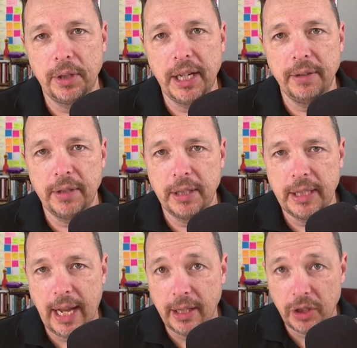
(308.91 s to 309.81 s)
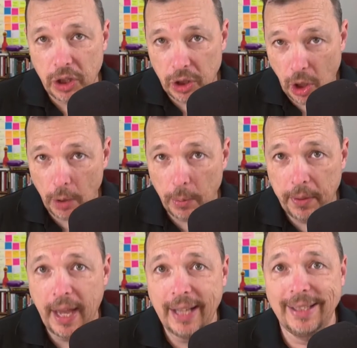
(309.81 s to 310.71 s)
gifts and talents, start
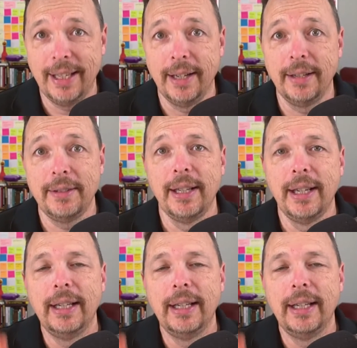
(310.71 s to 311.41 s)
with that sentence,